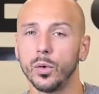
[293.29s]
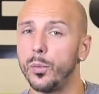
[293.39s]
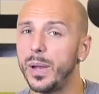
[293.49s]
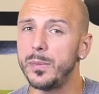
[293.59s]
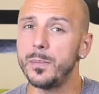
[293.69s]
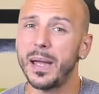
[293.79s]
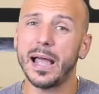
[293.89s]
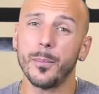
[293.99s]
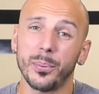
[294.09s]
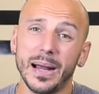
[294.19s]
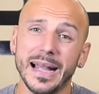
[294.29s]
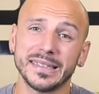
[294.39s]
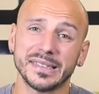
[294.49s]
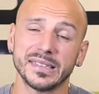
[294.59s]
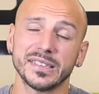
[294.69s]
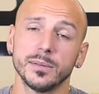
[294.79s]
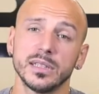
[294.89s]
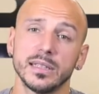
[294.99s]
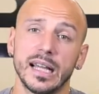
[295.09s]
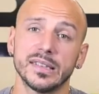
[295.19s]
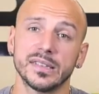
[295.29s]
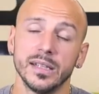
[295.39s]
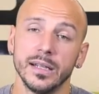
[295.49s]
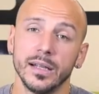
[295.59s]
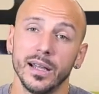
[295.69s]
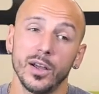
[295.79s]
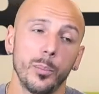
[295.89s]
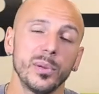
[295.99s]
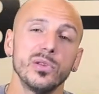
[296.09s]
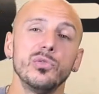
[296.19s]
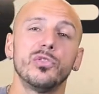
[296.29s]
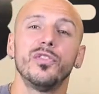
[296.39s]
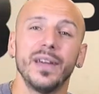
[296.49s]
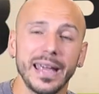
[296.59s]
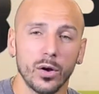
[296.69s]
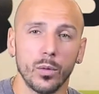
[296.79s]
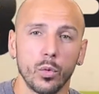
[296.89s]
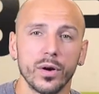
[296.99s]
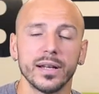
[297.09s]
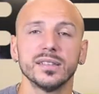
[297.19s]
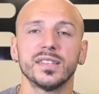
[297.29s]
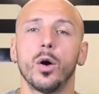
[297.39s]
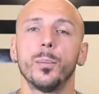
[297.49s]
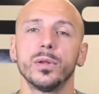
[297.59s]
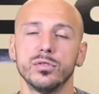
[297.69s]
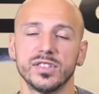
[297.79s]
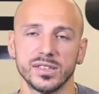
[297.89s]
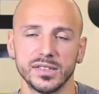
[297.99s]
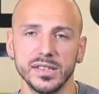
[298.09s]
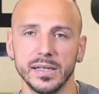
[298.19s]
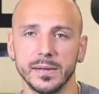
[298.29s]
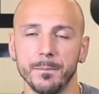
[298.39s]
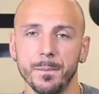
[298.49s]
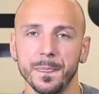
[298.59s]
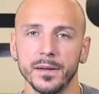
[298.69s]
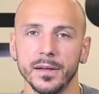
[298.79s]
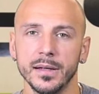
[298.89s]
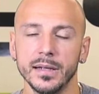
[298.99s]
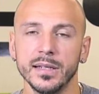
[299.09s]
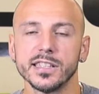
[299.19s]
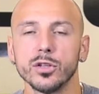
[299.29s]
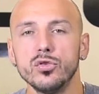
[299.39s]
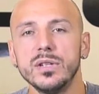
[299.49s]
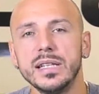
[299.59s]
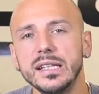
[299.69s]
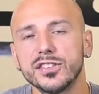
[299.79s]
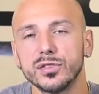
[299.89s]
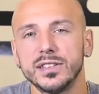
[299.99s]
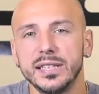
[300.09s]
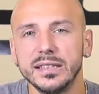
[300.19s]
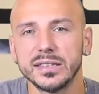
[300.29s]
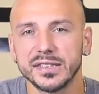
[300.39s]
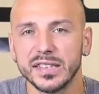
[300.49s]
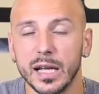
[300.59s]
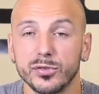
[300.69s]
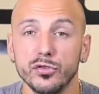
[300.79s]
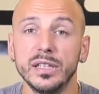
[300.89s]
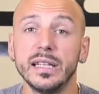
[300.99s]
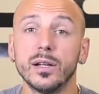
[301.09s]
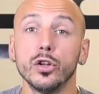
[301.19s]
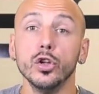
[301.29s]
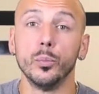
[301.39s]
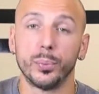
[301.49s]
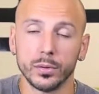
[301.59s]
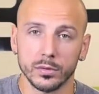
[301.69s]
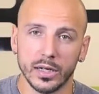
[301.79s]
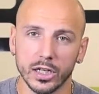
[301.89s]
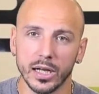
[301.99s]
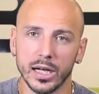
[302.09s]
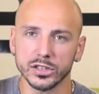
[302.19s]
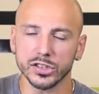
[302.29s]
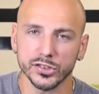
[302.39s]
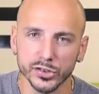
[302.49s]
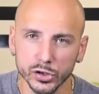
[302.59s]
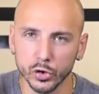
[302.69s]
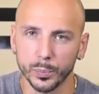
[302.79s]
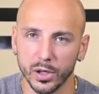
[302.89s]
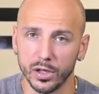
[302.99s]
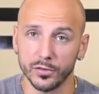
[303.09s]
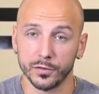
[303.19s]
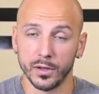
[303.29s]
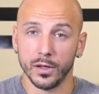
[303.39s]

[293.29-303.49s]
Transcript: or maybe practicing something that's helping you fail more than it's helping you succeed. So you need strategic steps. You need a loop, a conscious loop of